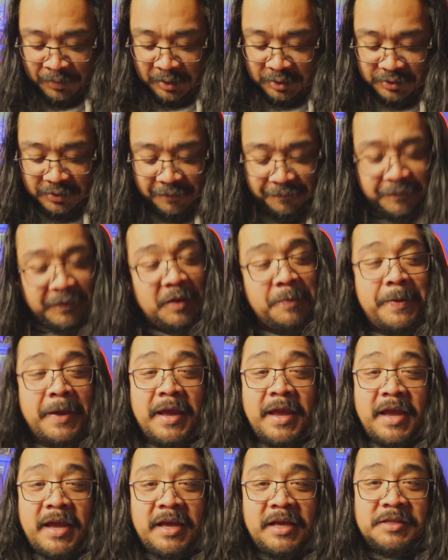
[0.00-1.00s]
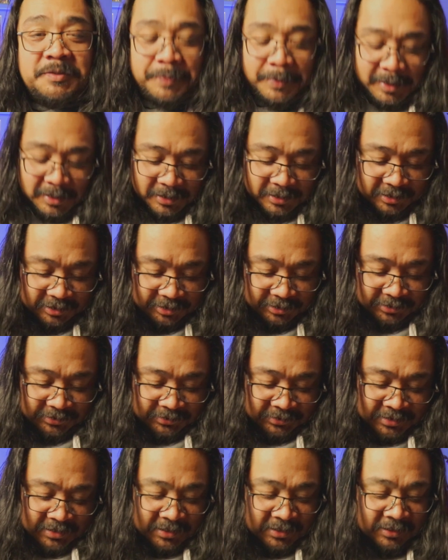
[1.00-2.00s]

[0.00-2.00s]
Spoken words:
to the Philippines because she's